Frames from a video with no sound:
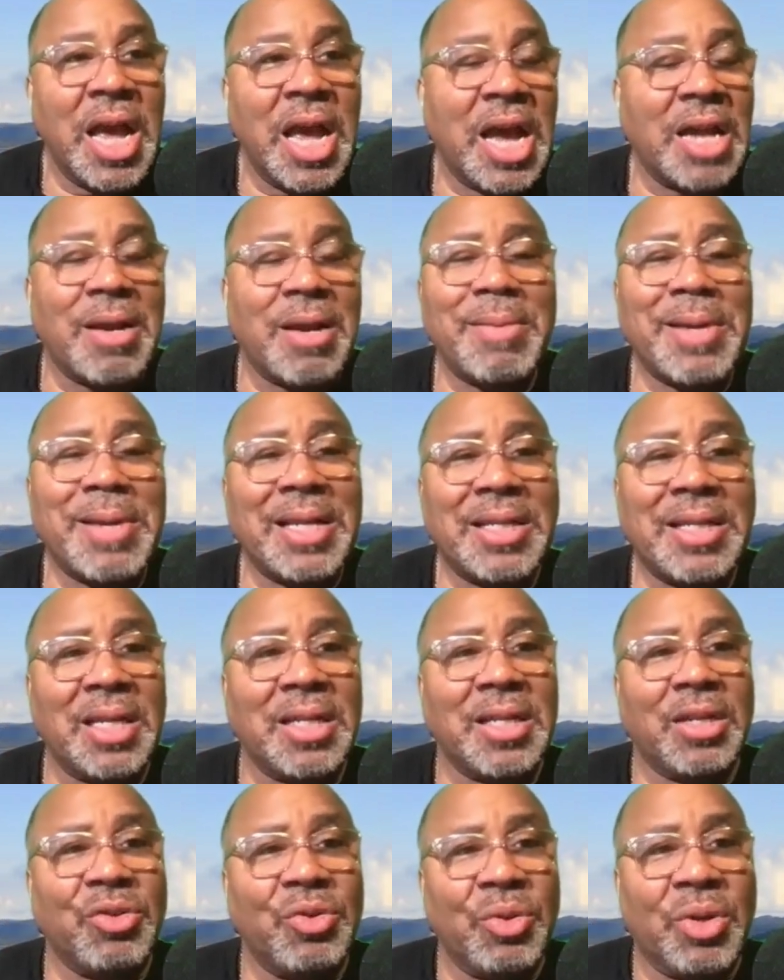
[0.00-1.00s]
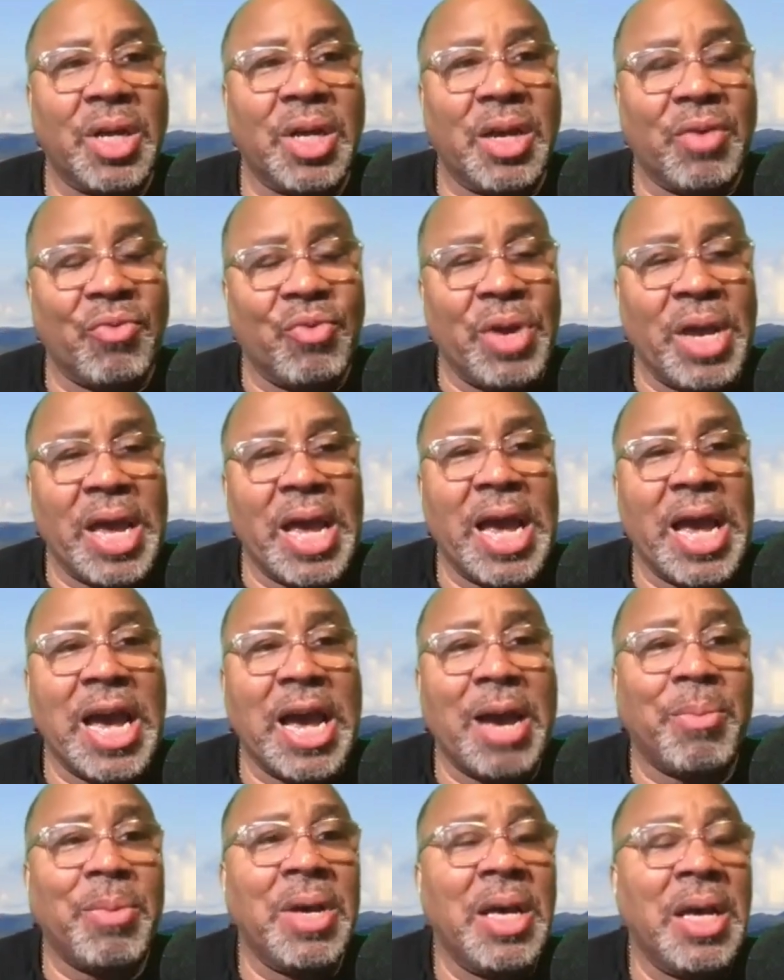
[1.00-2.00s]
And I'm not saying that you can't
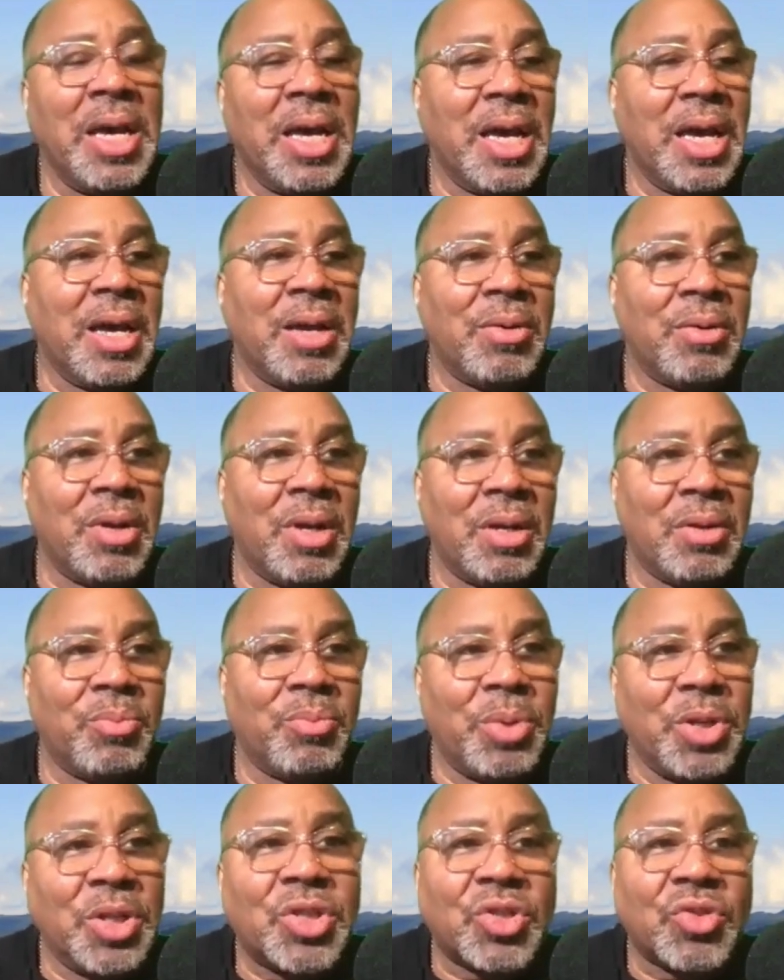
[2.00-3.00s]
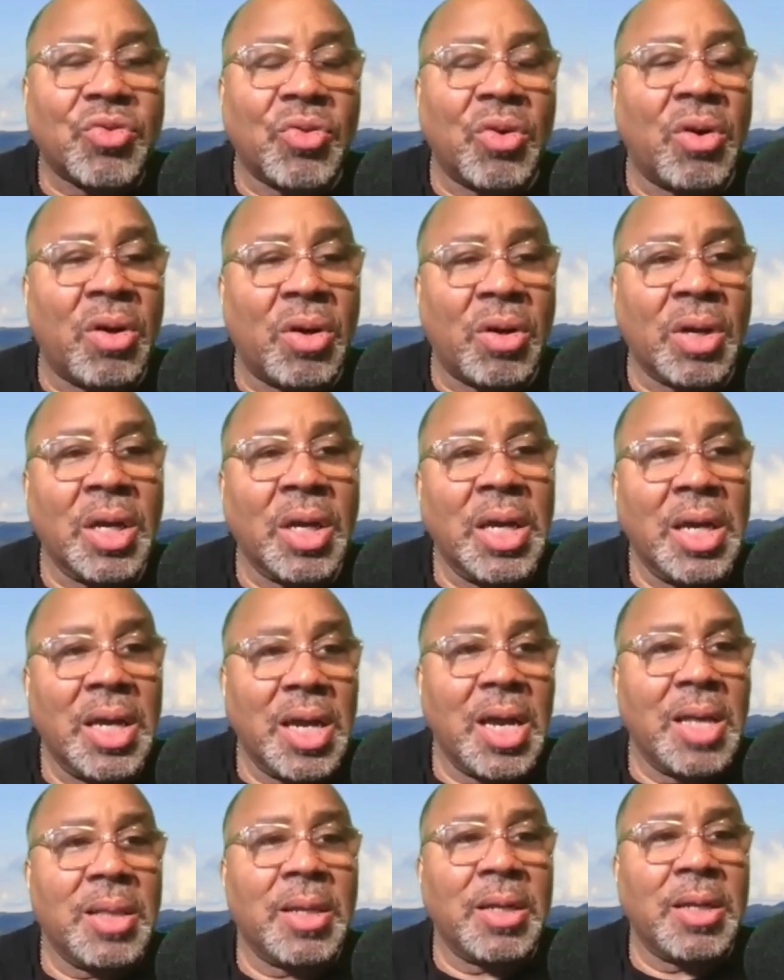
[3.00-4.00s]
rehab and and be strong
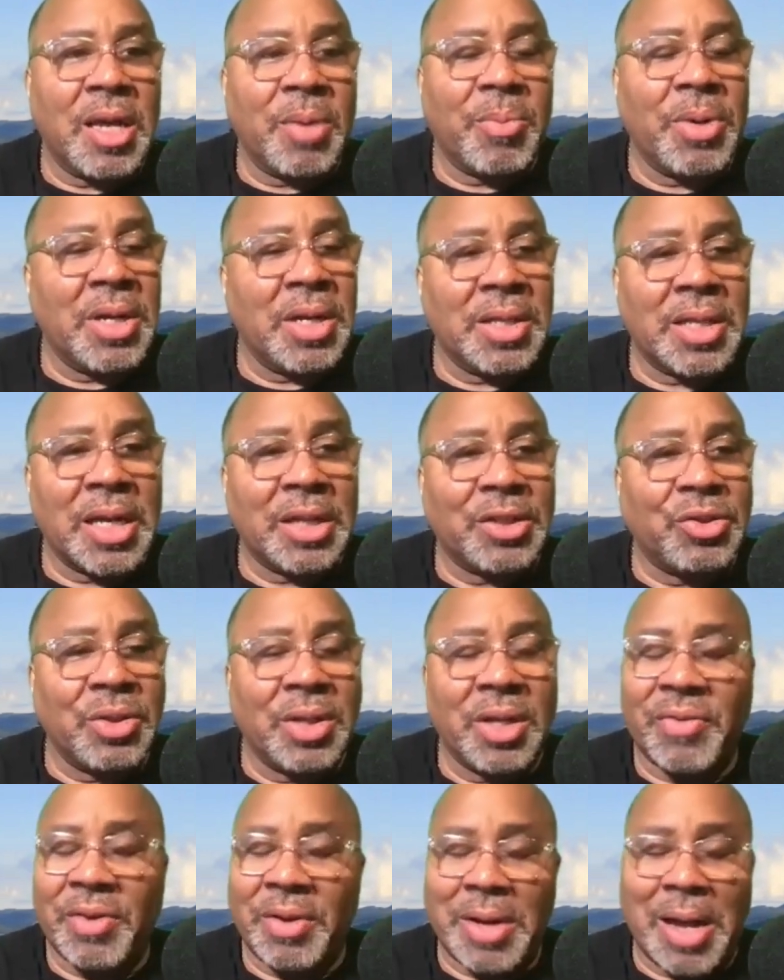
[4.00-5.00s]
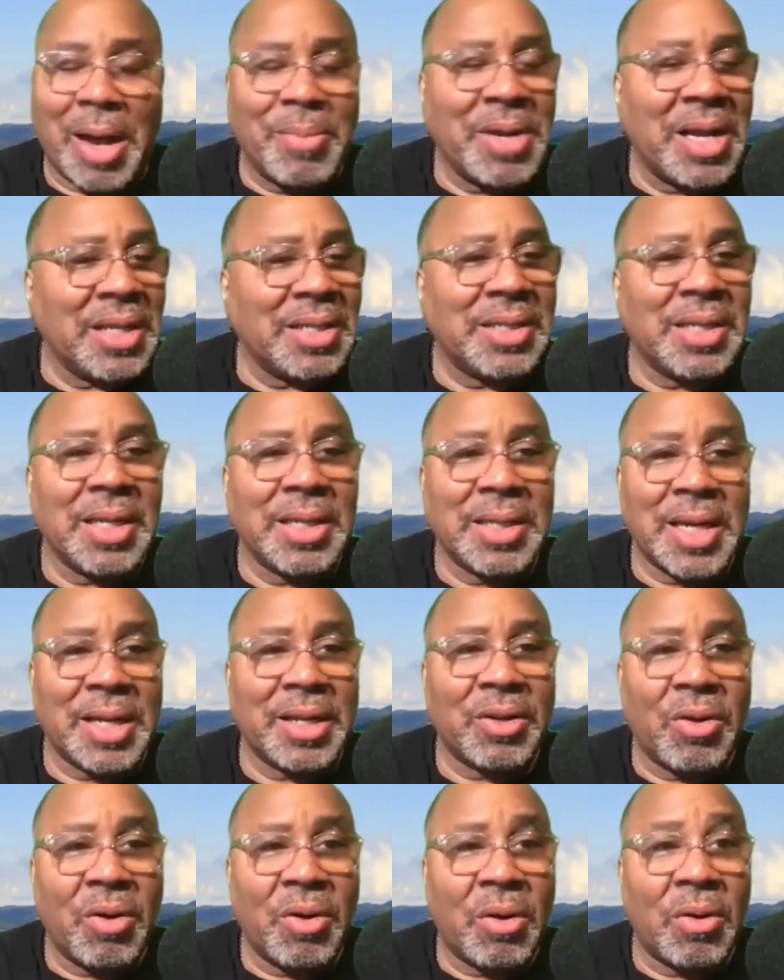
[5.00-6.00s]
in the neighborhood that you live in. I'm not saying that
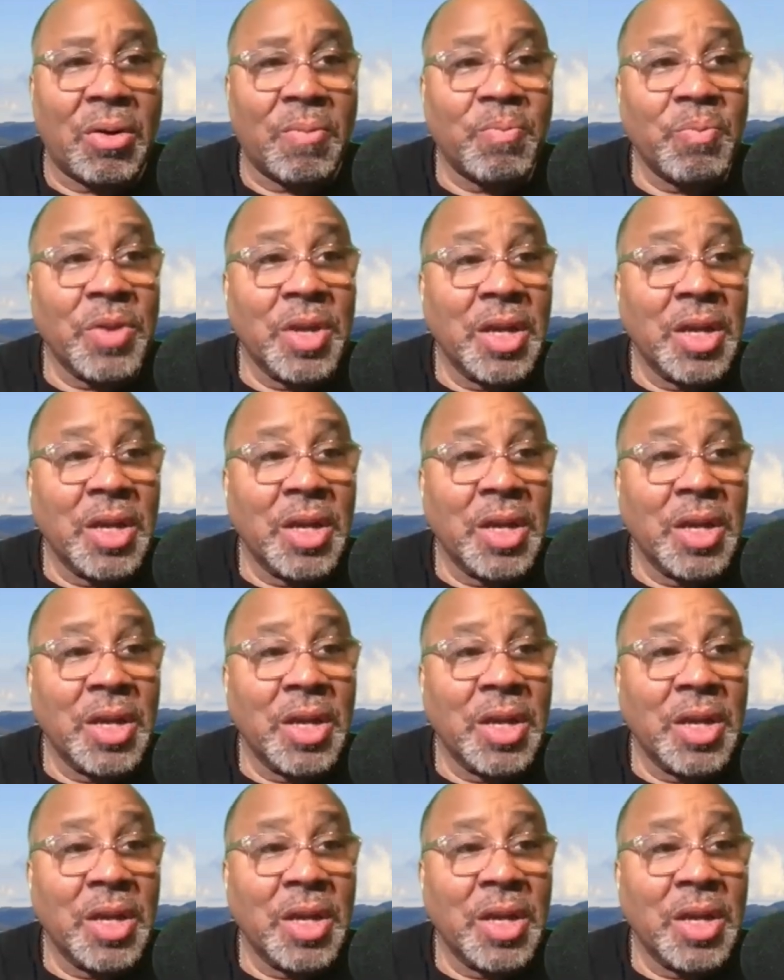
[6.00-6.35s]
at all,